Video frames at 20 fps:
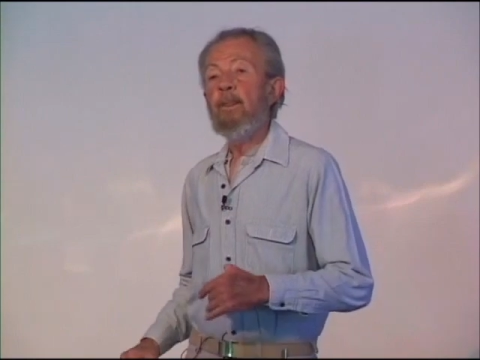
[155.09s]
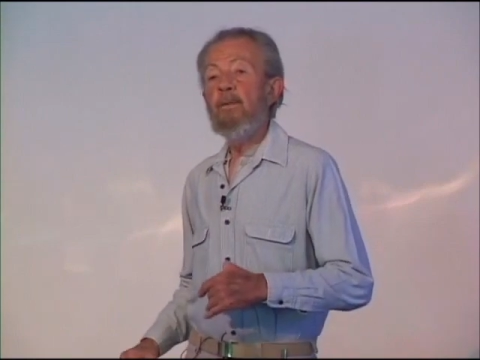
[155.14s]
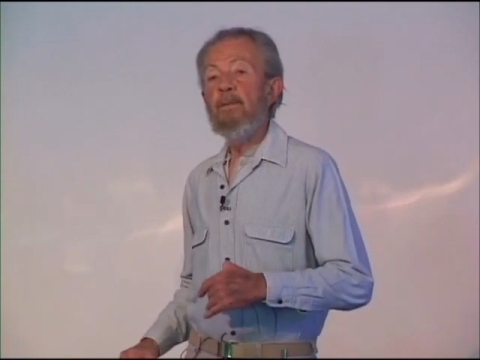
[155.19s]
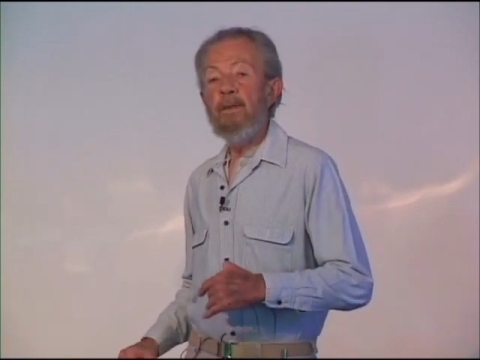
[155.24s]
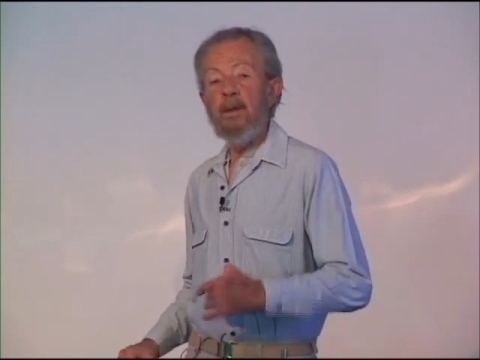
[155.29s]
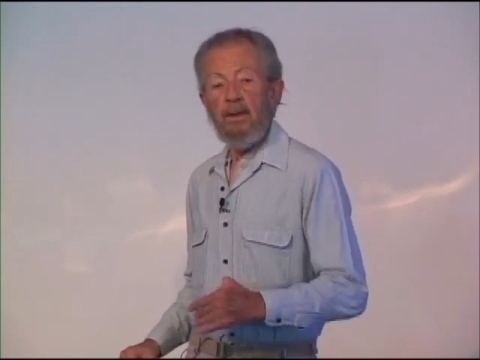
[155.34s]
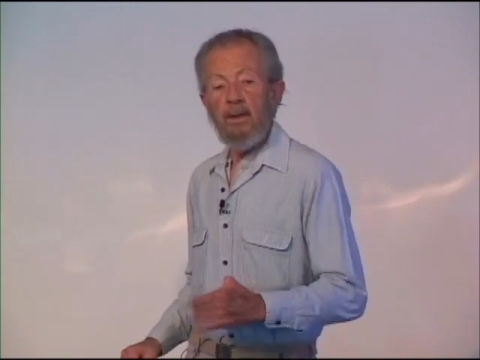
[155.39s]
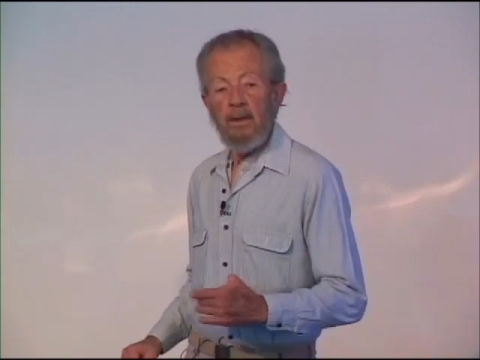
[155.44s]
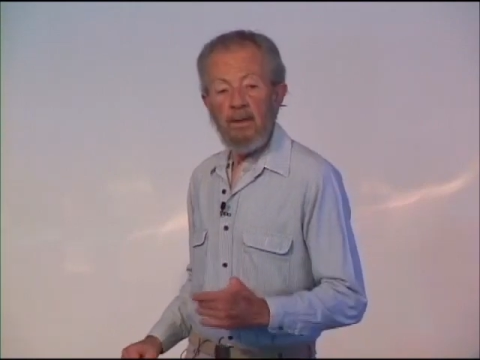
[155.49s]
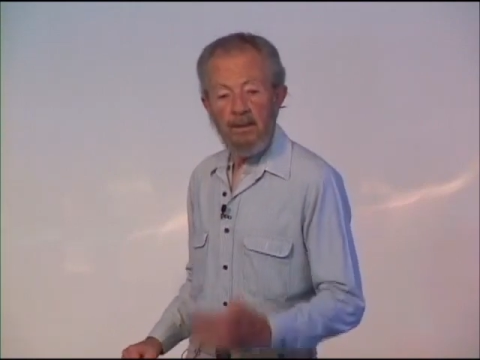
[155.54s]
The
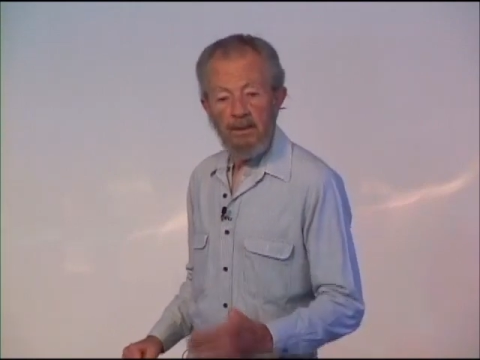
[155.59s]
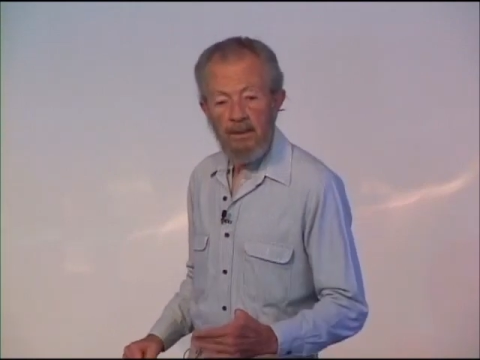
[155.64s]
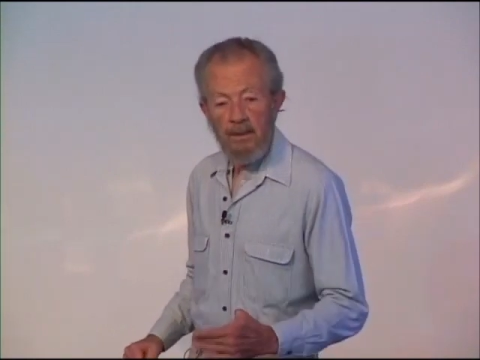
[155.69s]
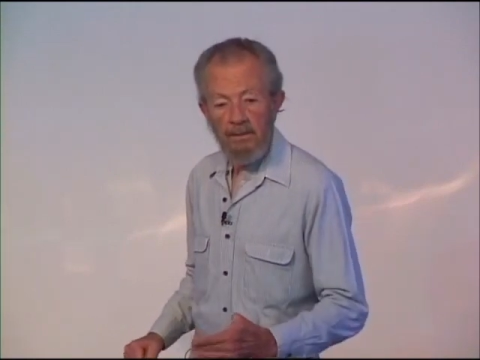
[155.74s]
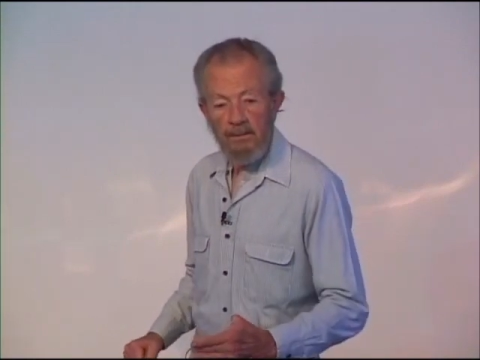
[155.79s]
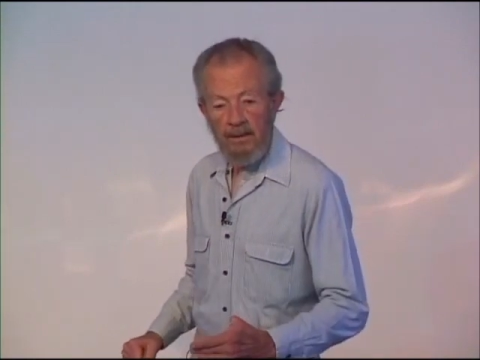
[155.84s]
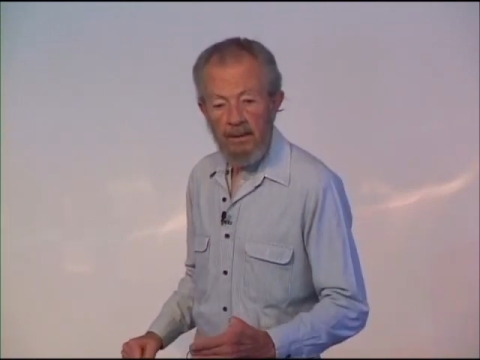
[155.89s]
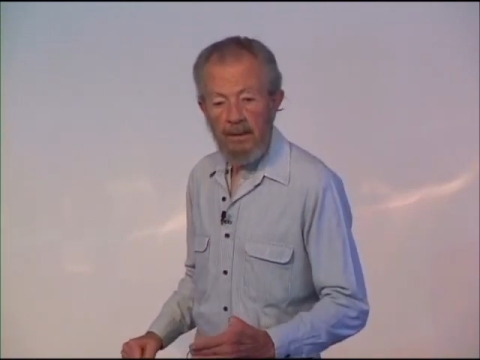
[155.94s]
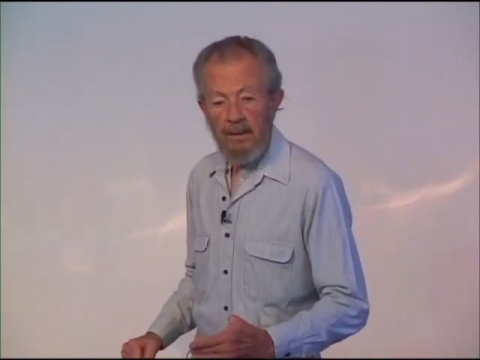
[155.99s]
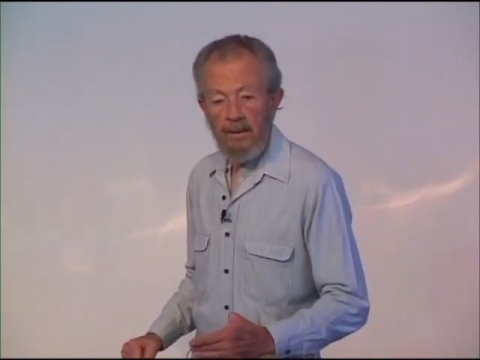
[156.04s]
thinkingness
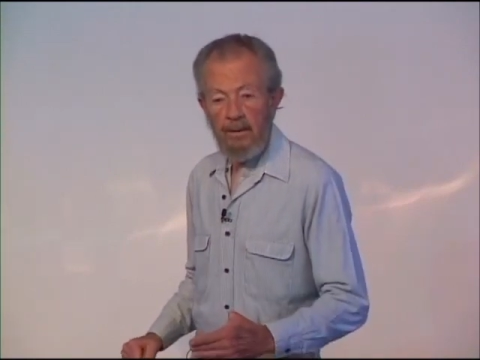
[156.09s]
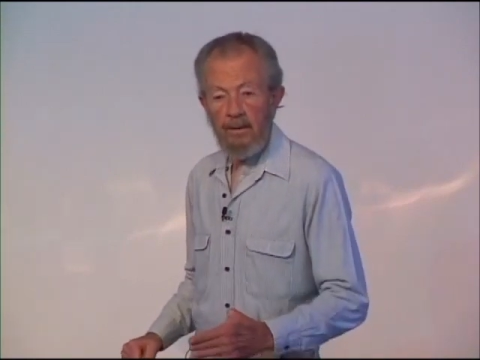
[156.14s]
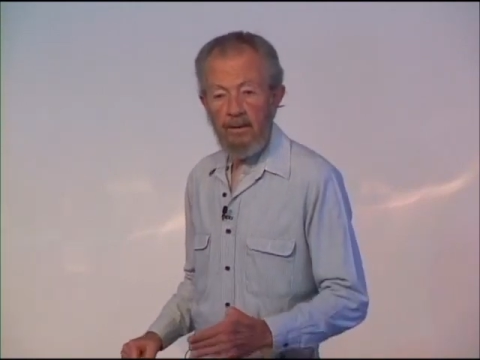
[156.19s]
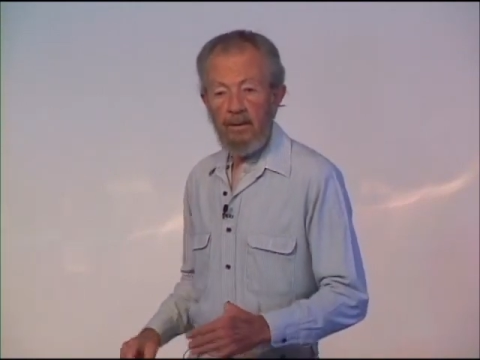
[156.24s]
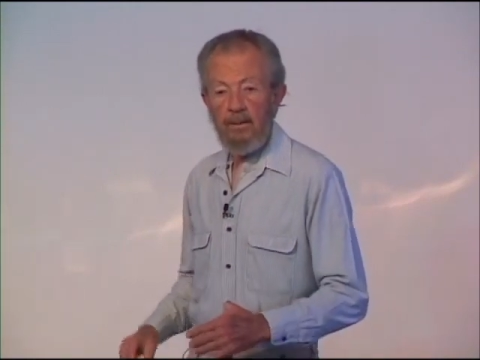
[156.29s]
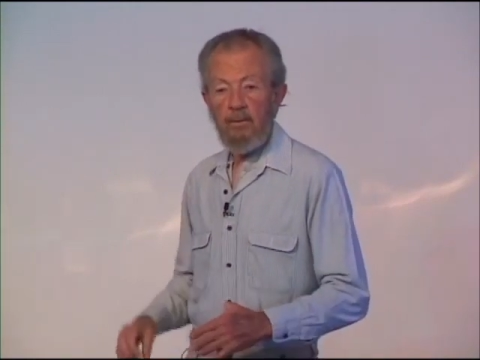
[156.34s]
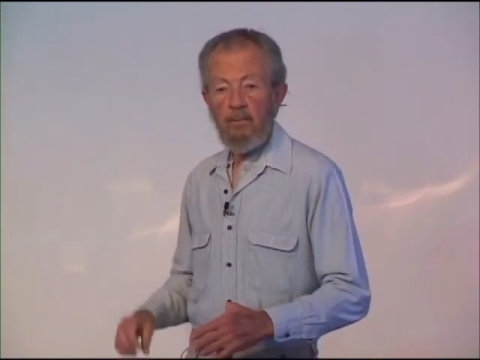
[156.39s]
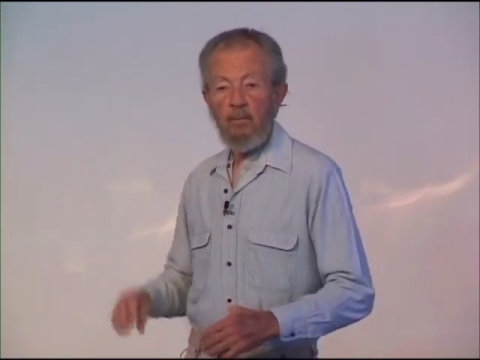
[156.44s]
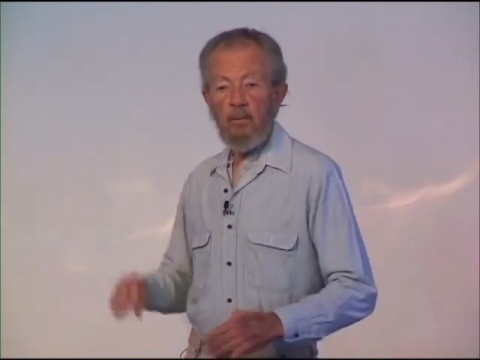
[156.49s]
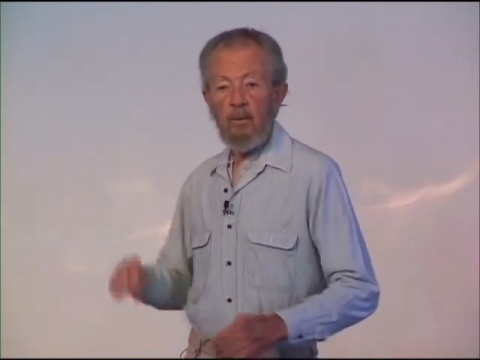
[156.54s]
comes
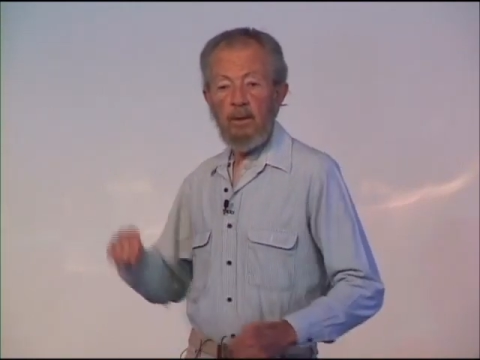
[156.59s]
later.